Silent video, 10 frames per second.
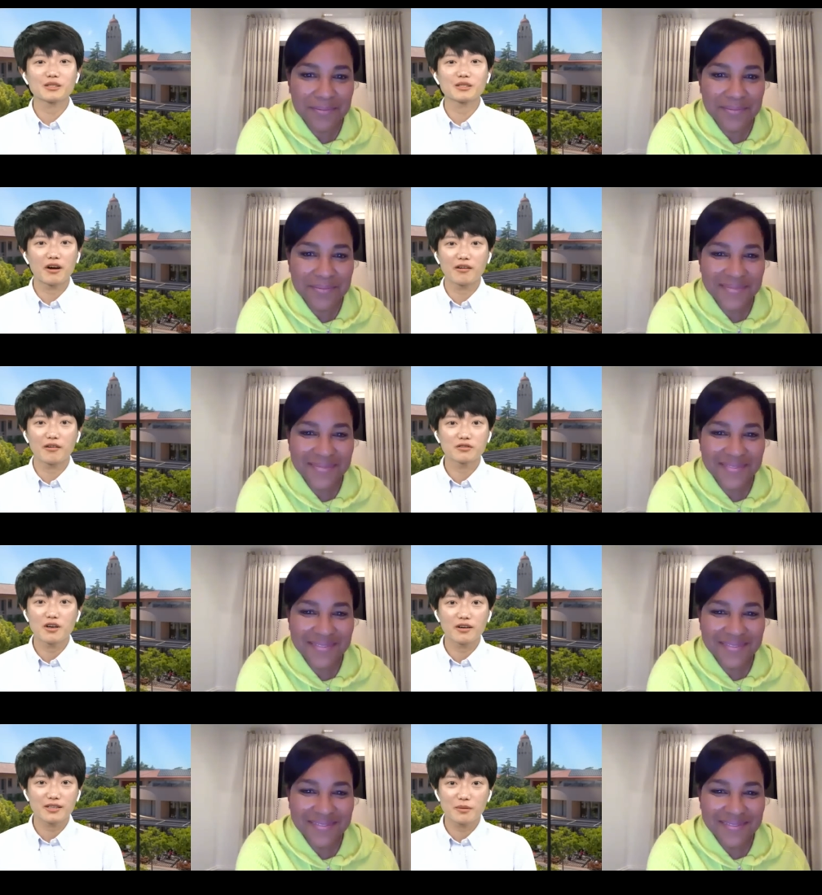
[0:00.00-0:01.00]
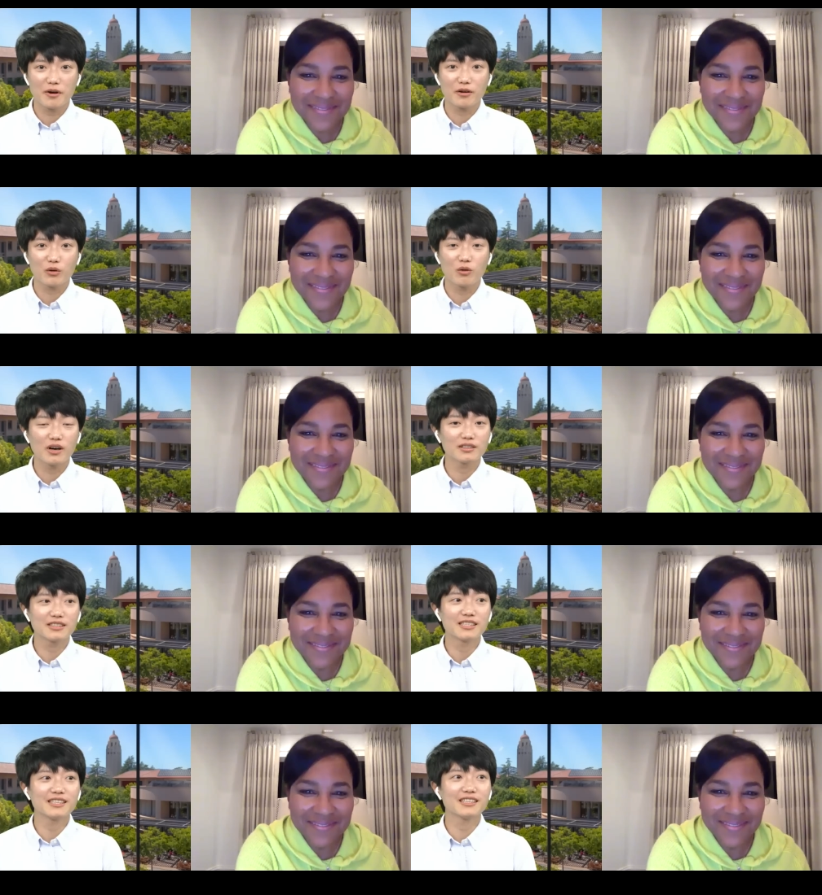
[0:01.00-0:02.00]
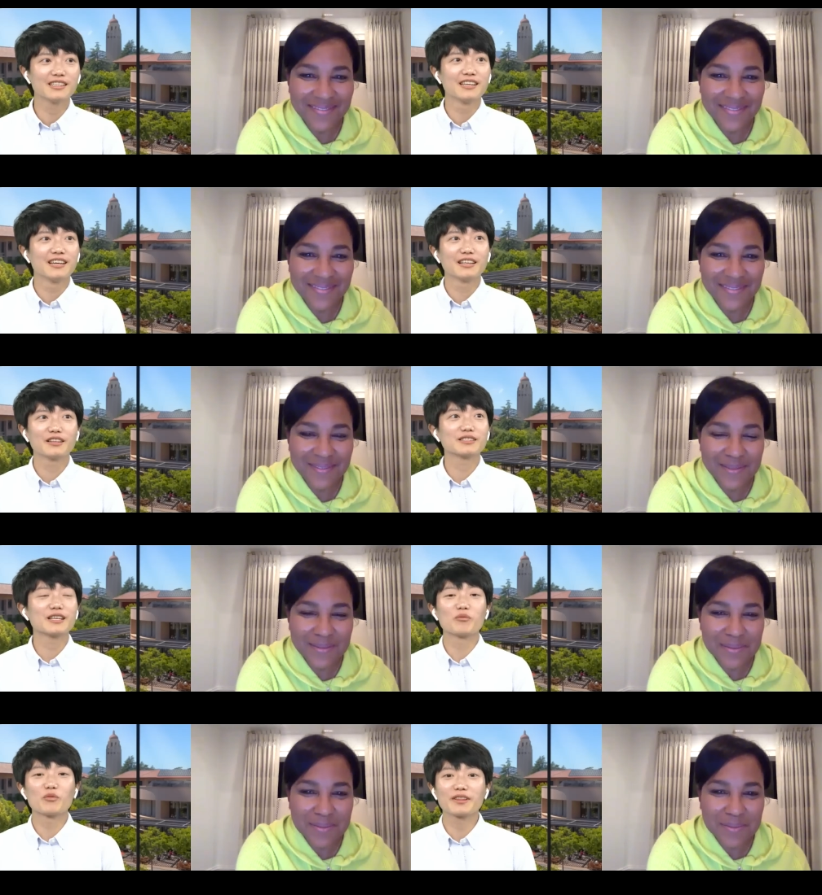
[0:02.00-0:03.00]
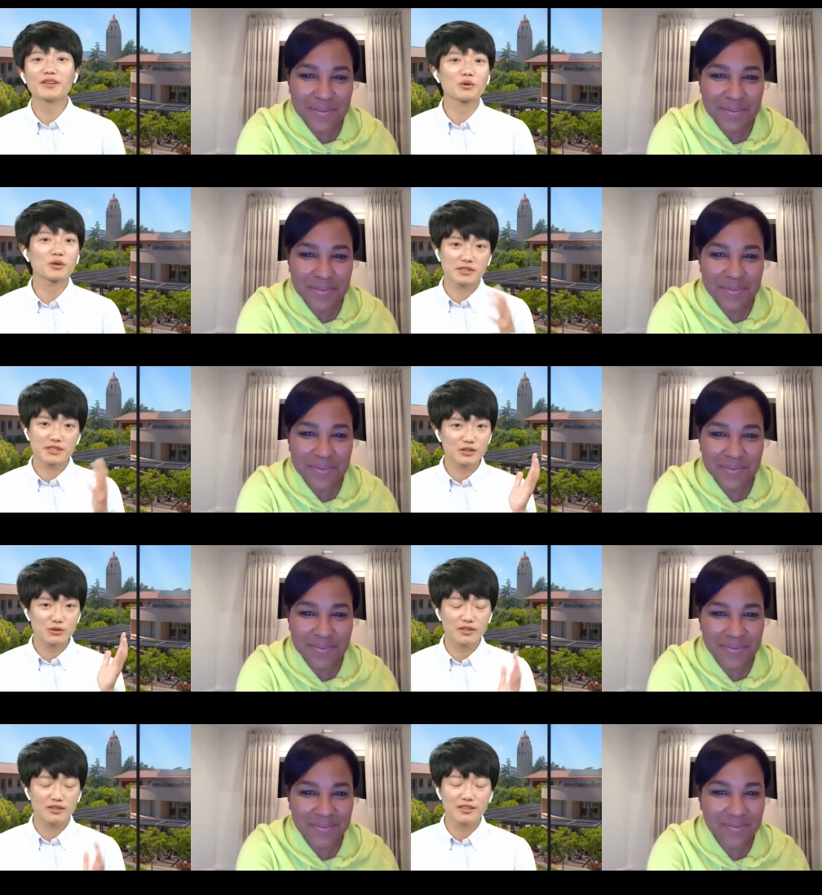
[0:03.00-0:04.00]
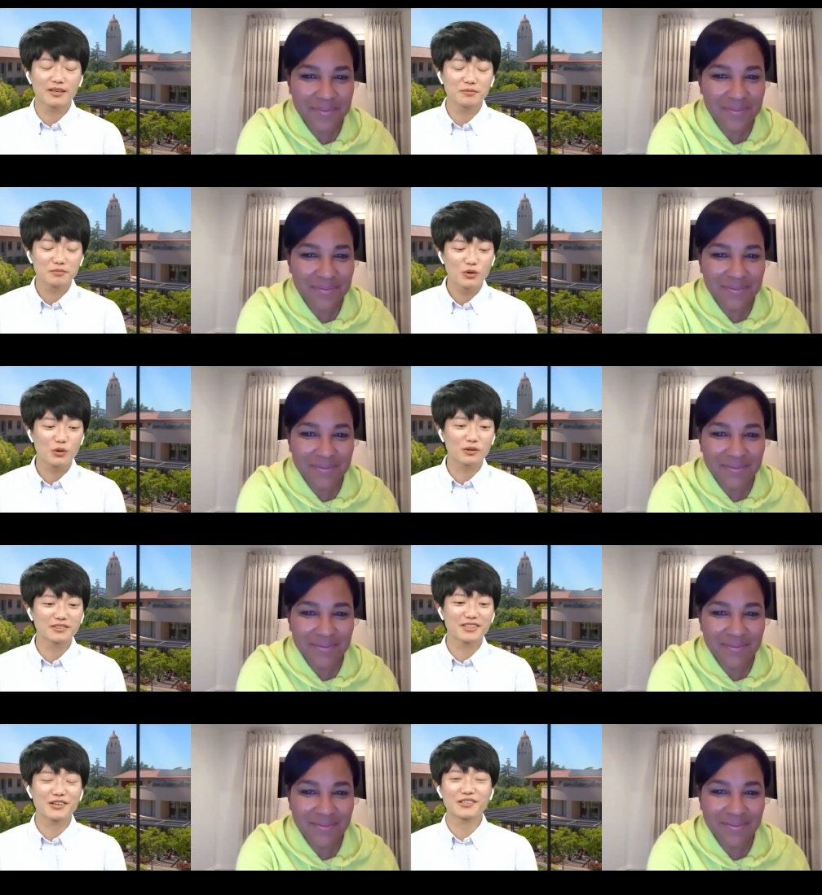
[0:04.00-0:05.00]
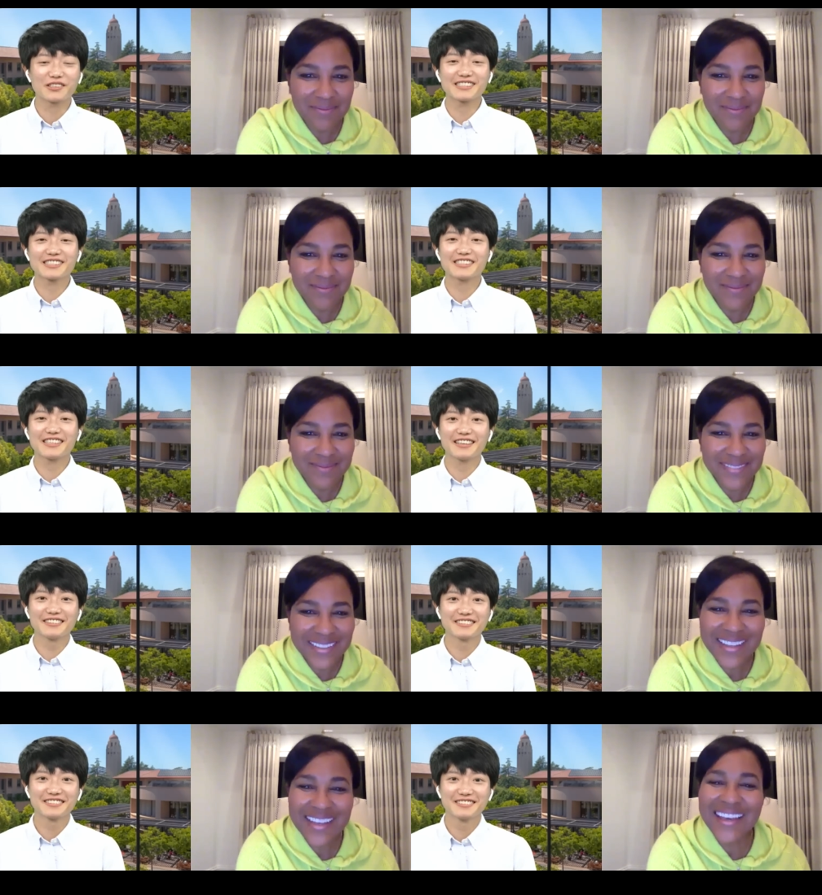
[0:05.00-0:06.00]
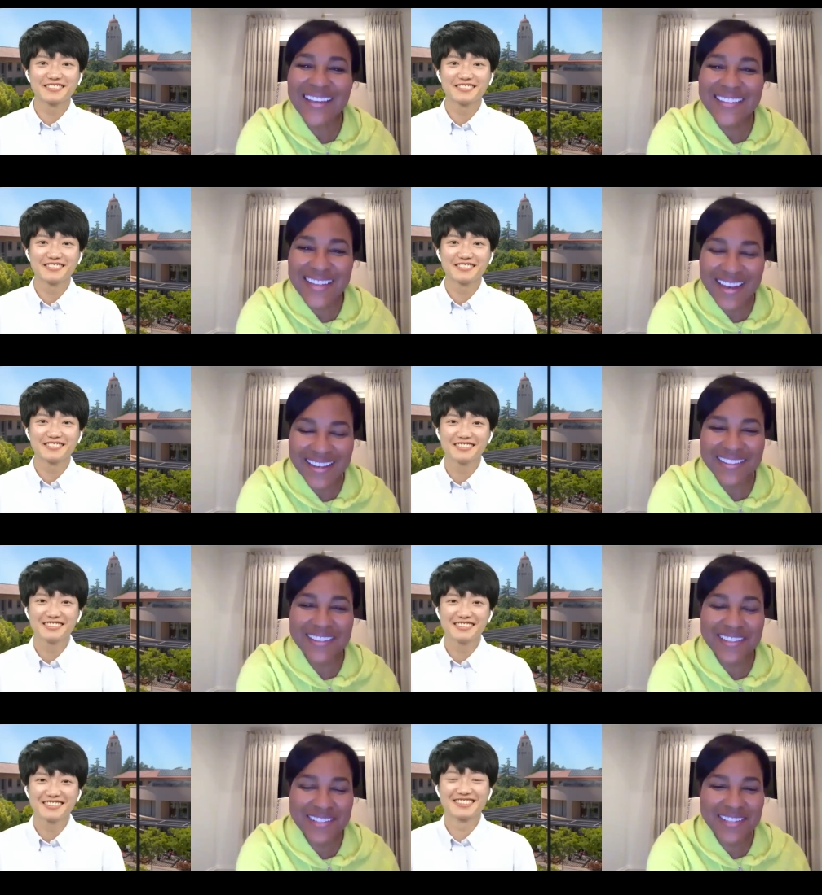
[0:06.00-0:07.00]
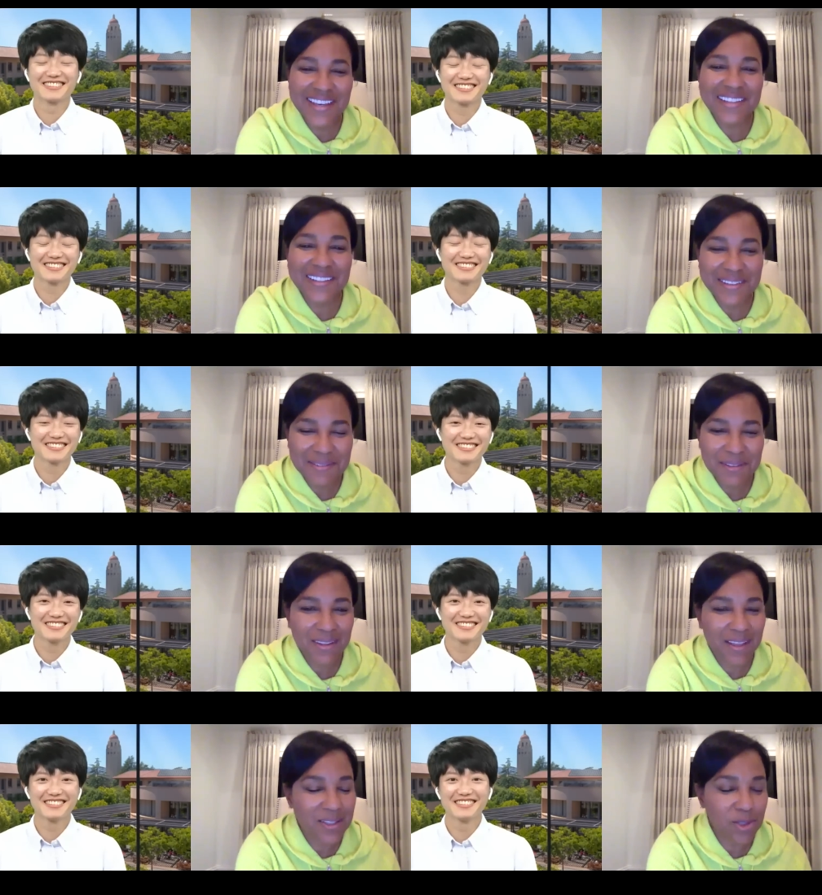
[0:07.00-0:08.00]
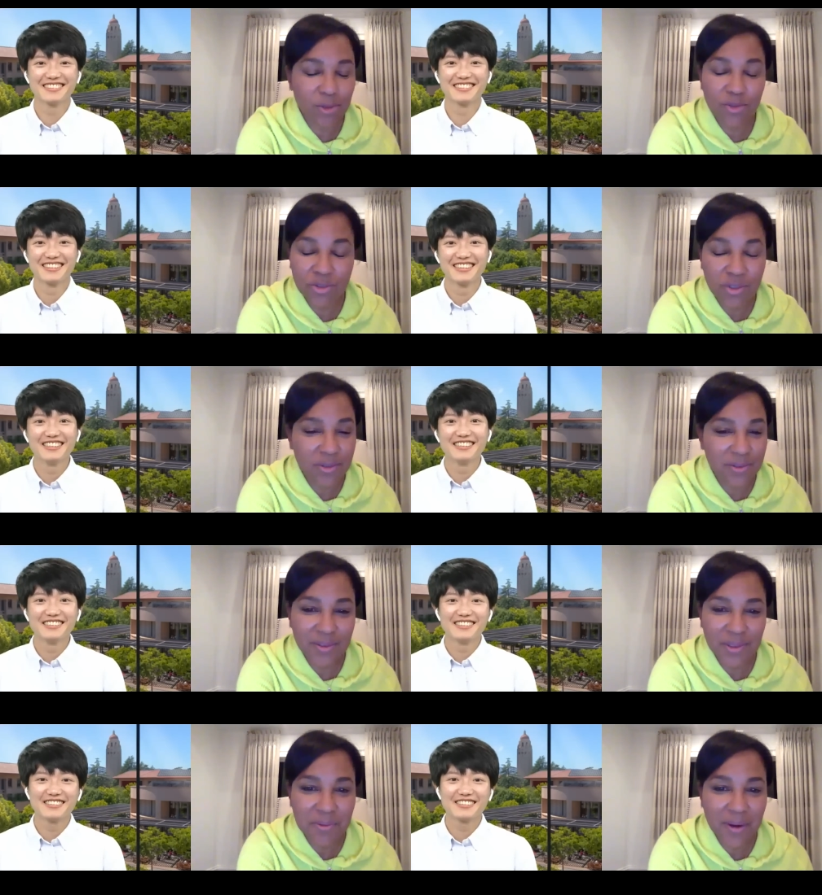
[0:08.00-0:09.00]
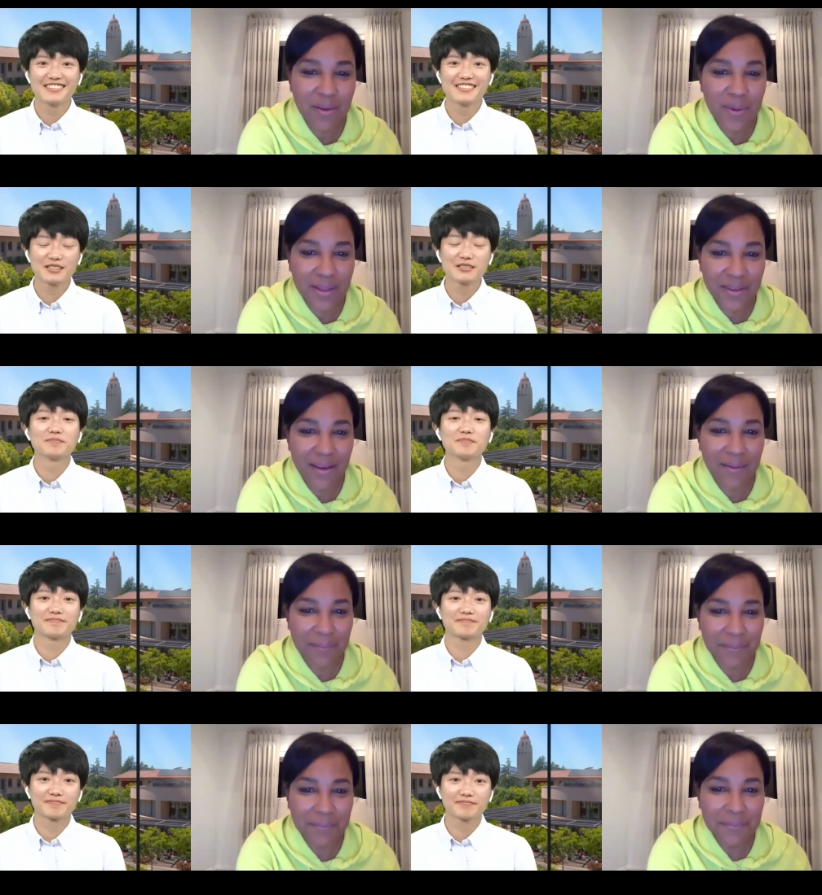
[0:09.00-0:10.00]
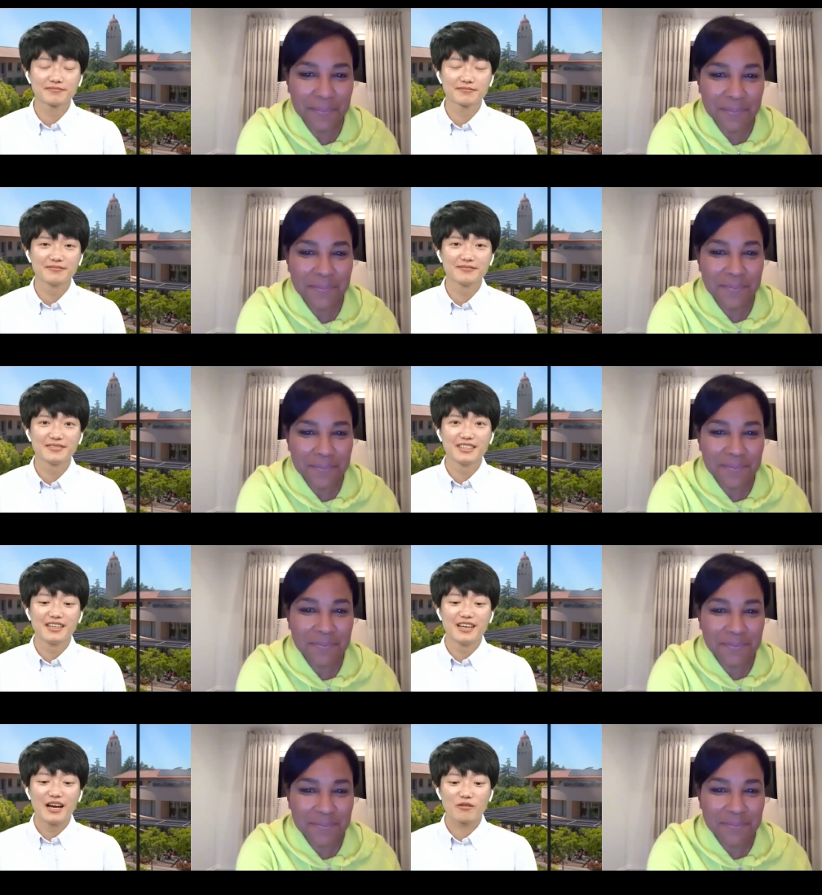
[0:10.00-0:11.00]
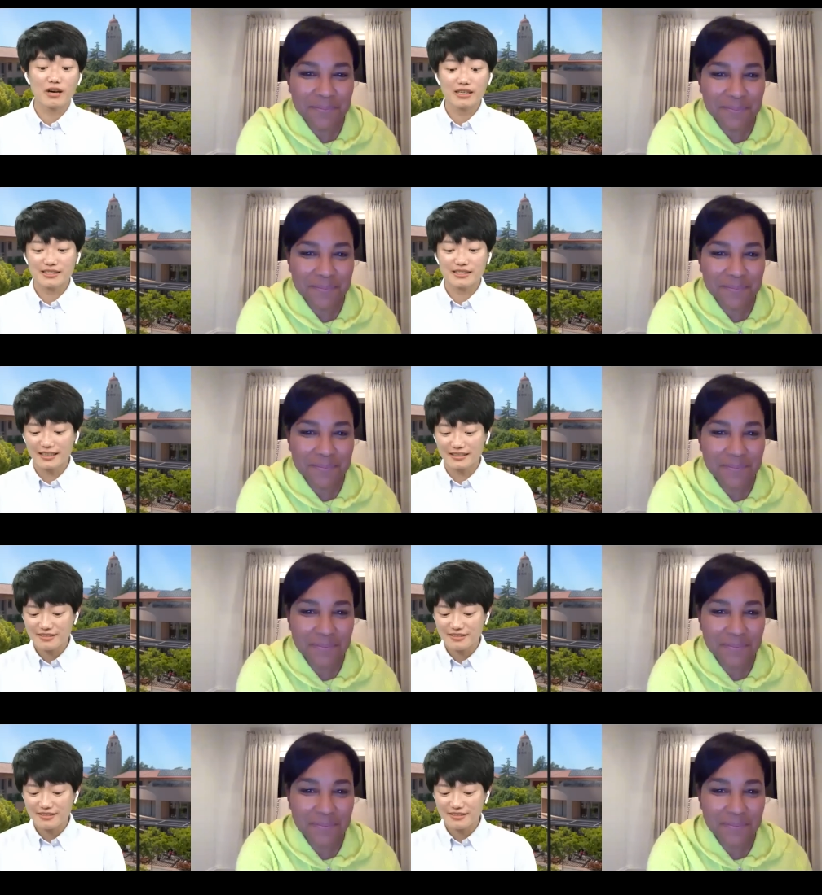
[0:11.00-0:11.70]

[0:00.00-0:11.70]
Speaker 1: about talking about equality the same way that we're obsessed with uh, quarterly earnings today.
Speaker 2: Exactly, exactly. That's so true. You're right about that.
Speaker 1: Roz, I,